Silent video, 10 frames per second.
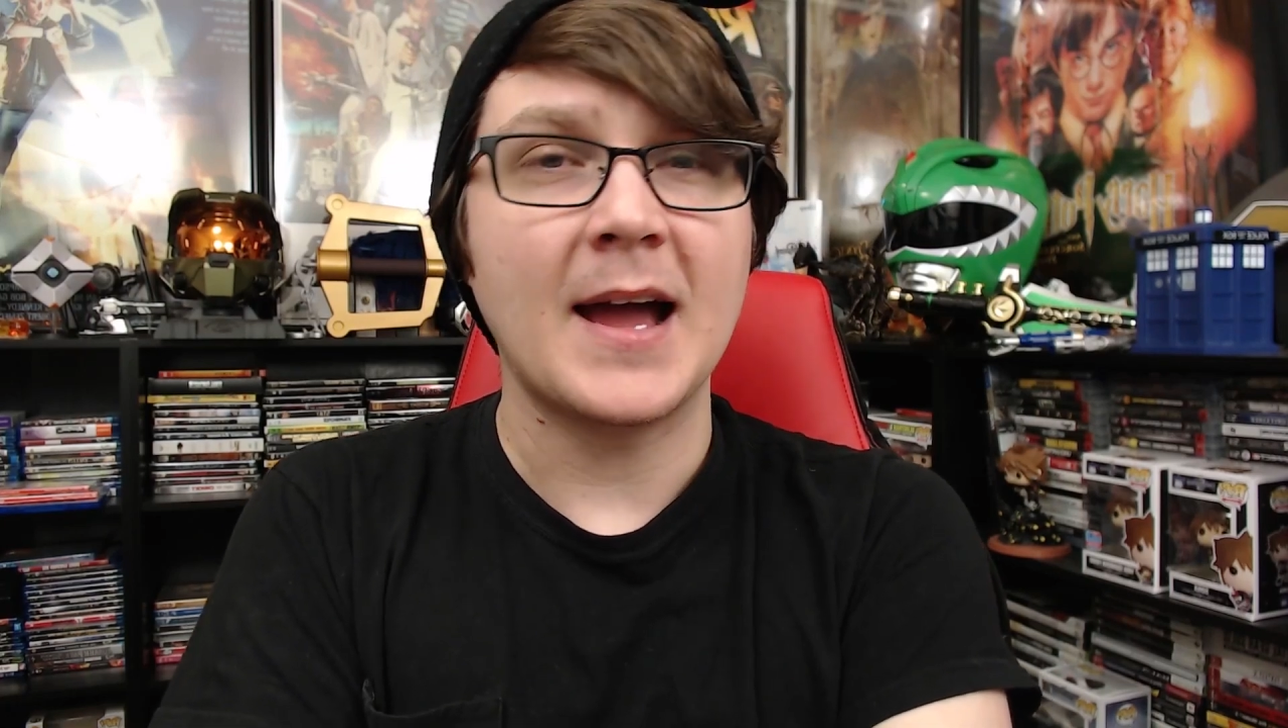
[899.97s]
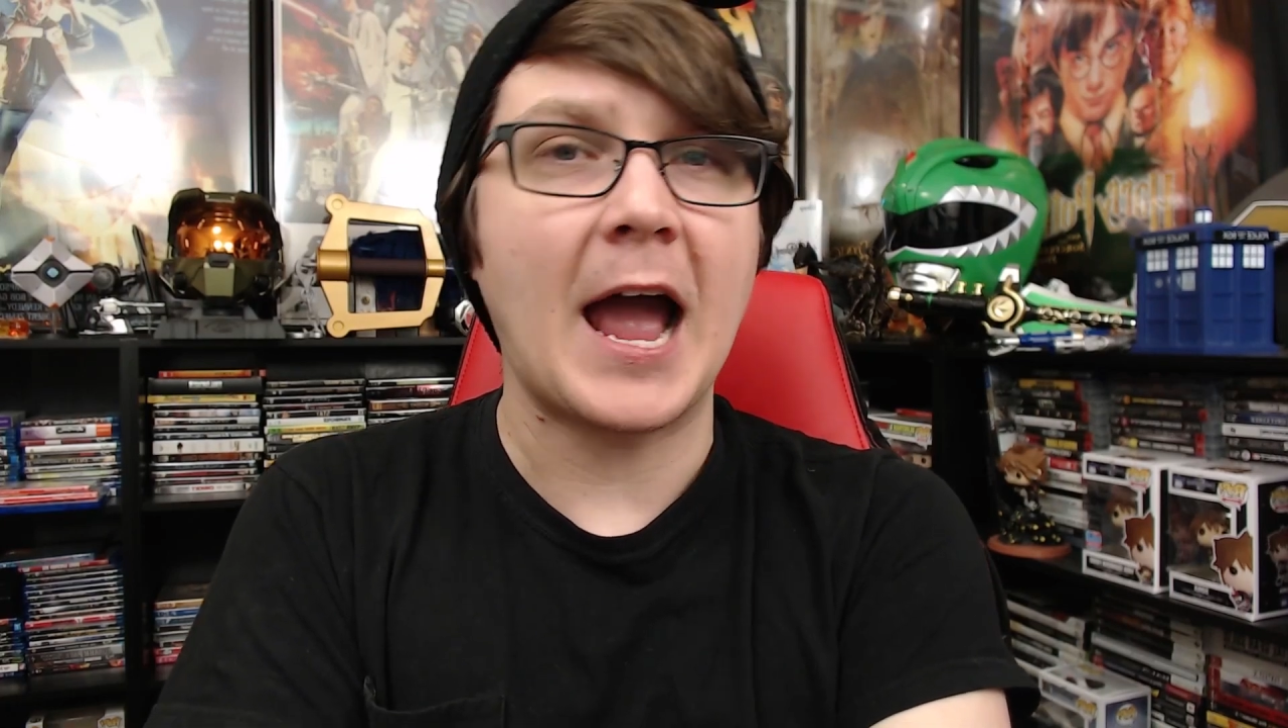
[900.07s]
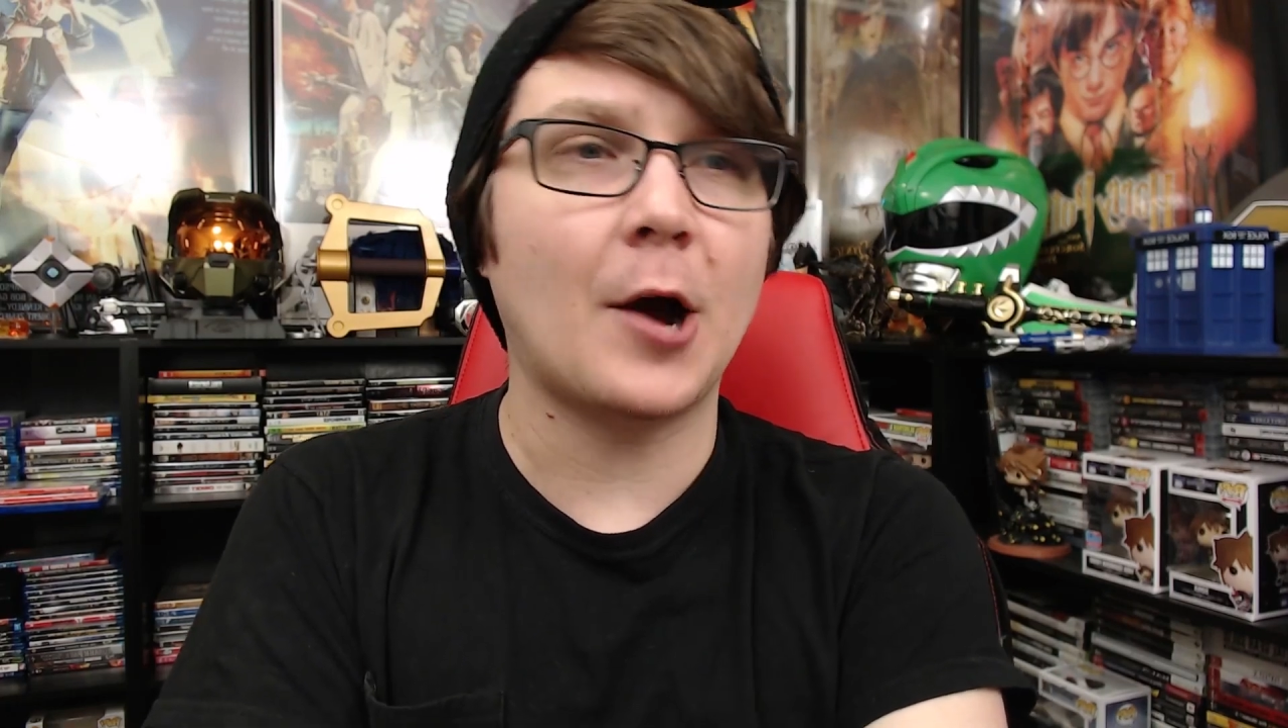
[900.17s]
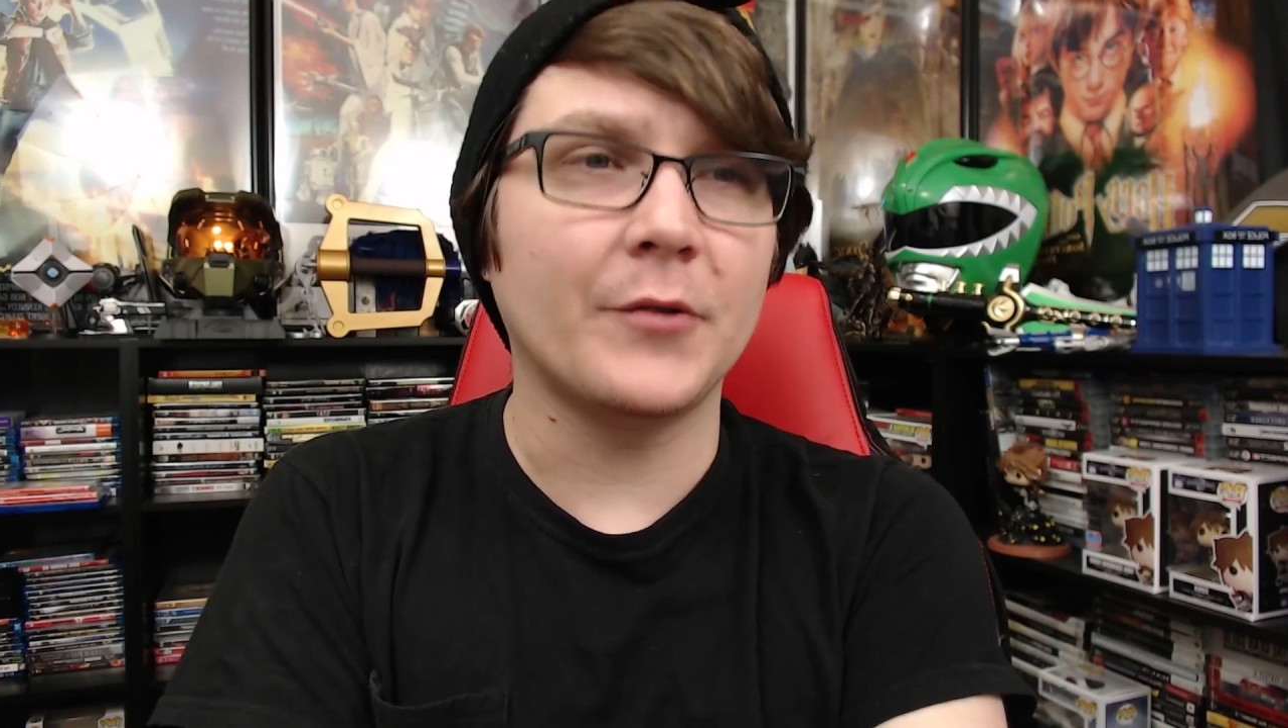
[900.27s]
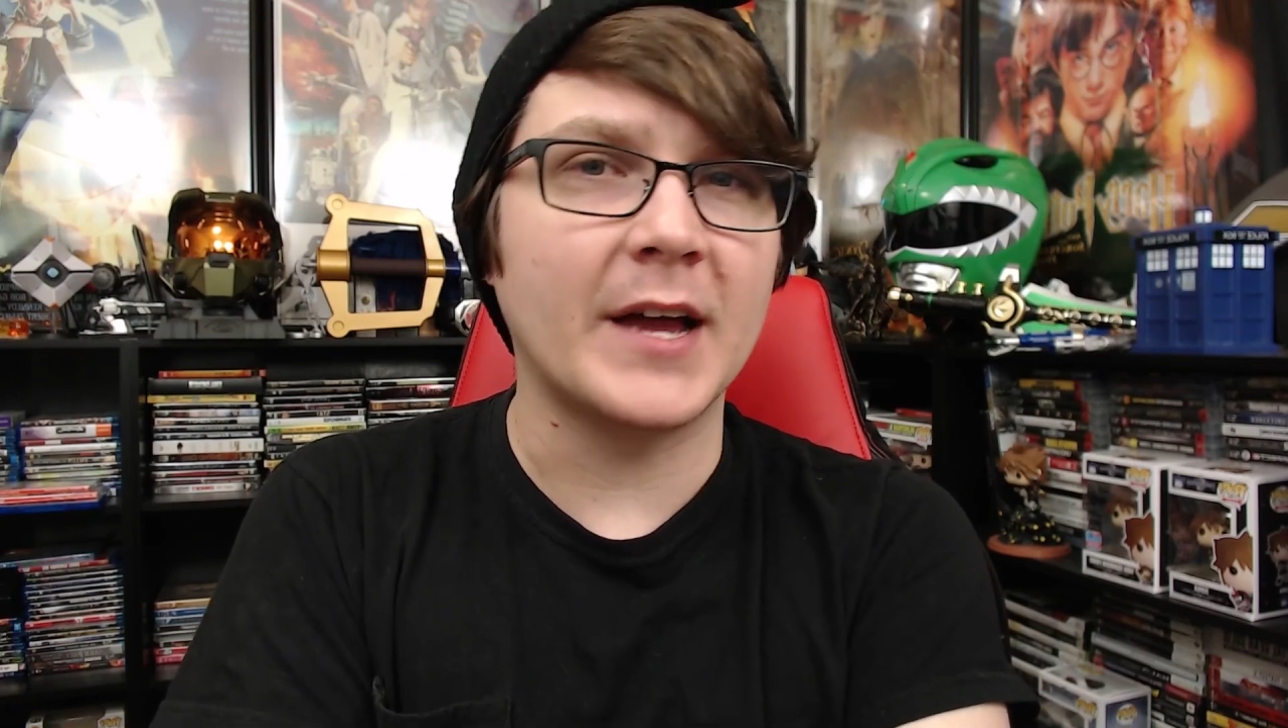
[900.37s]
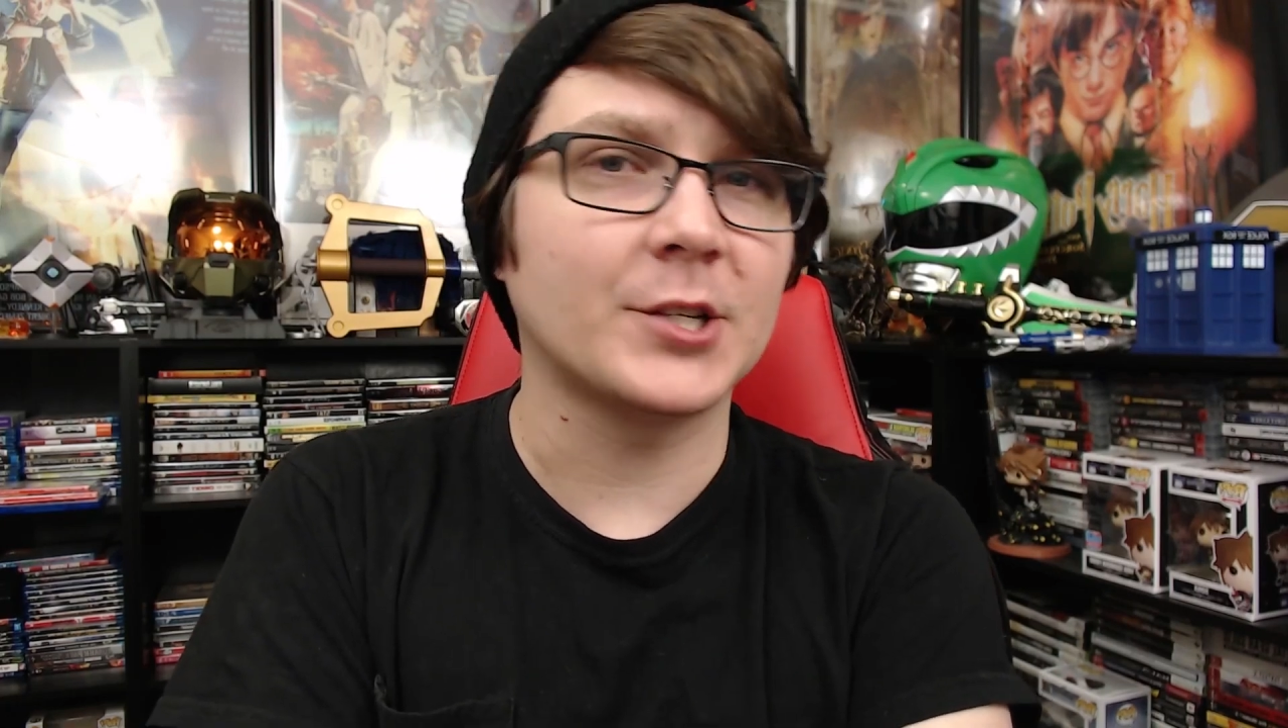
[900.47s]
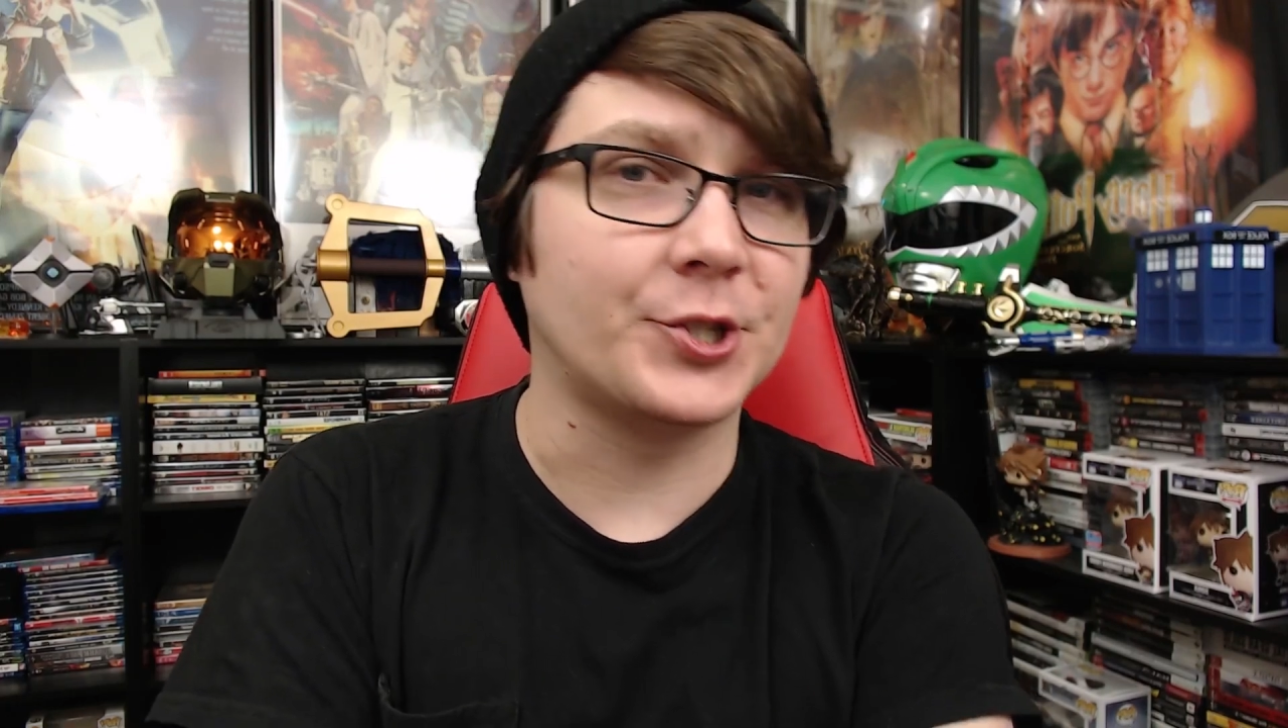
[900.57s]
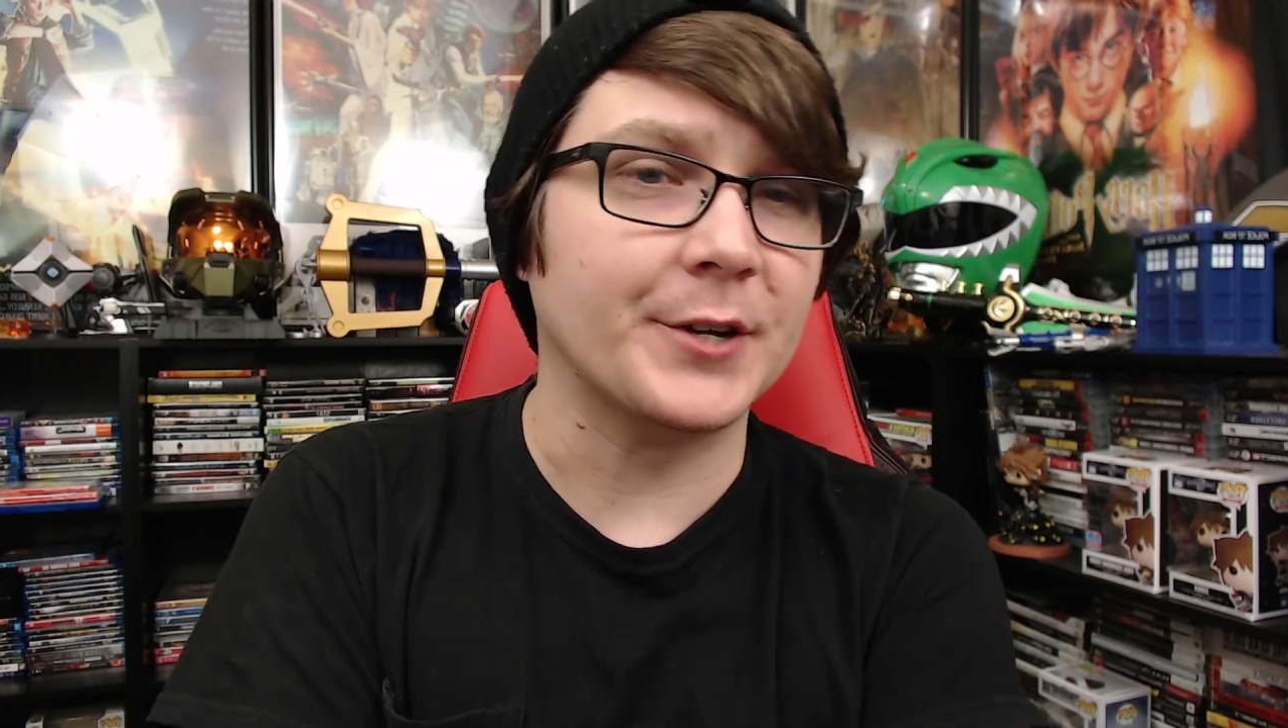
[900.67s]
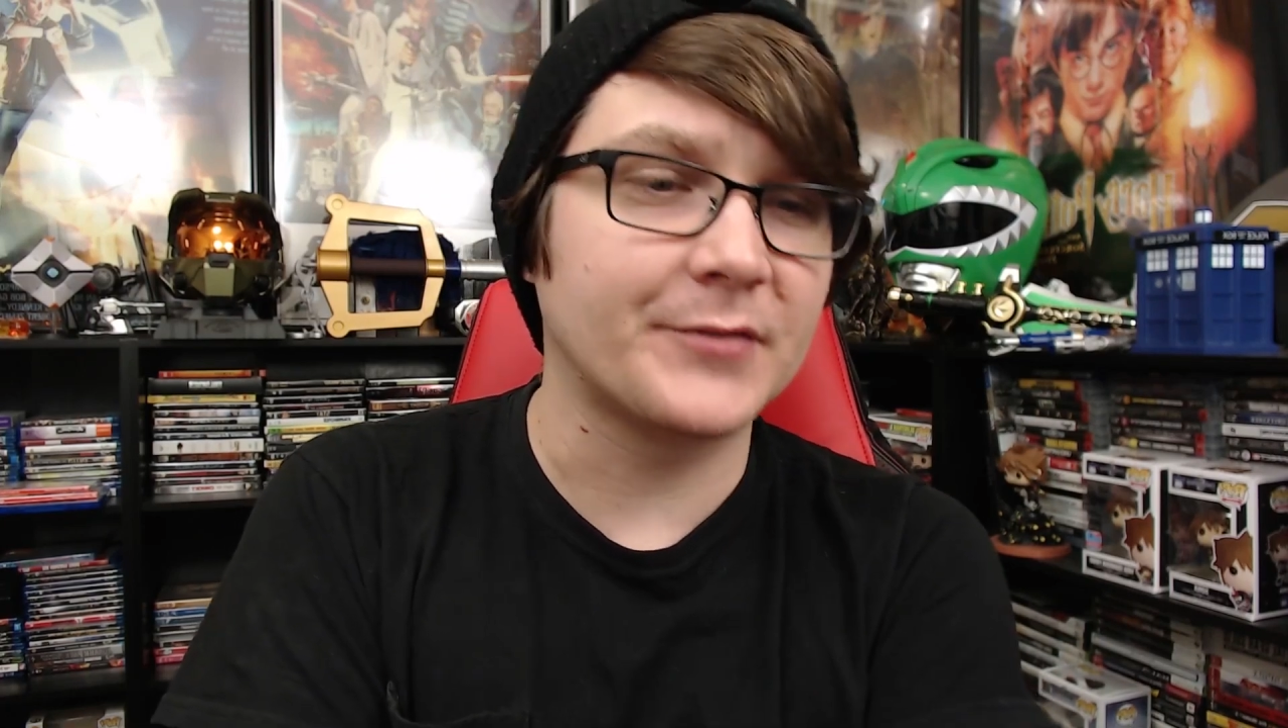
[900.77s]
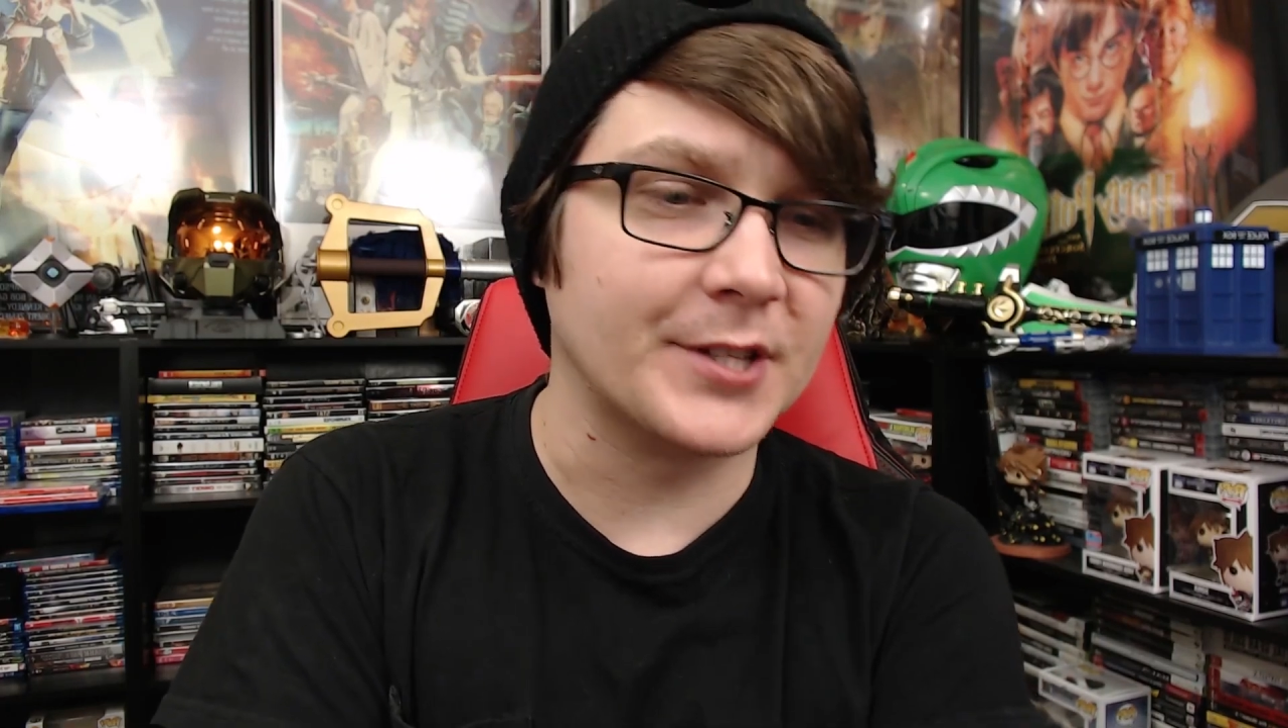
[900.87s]
how that
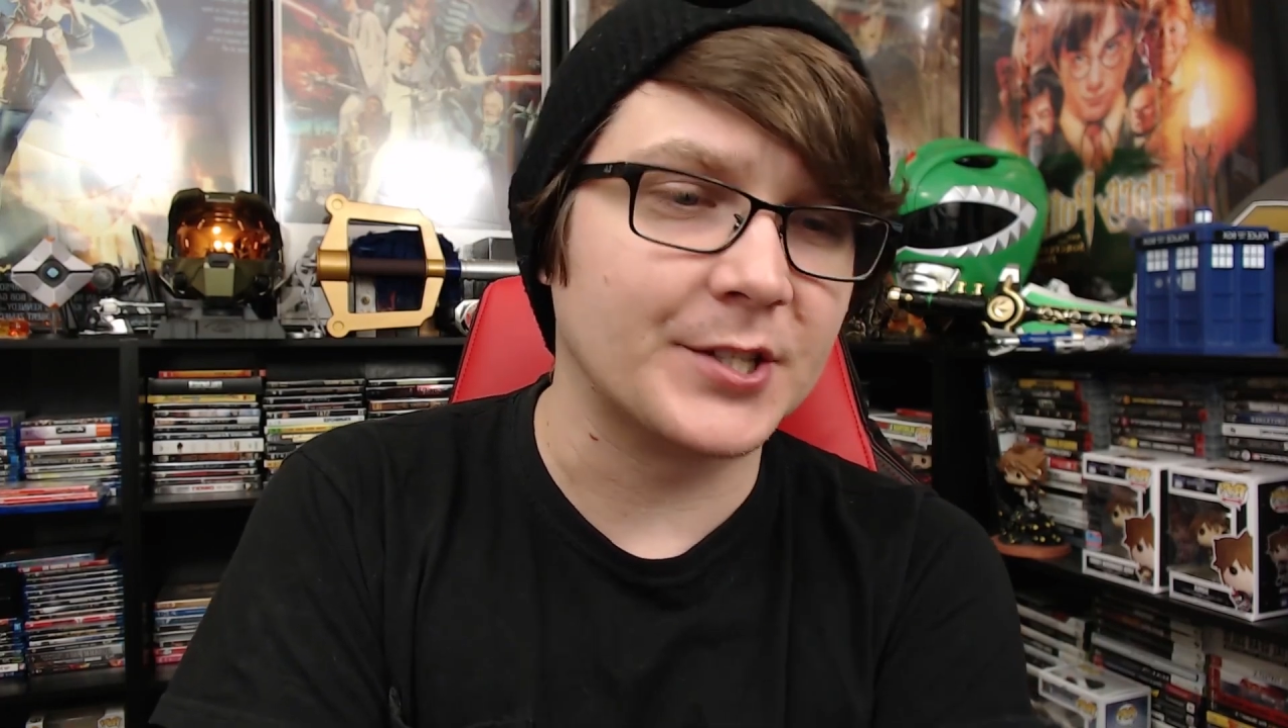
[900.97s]
shifts the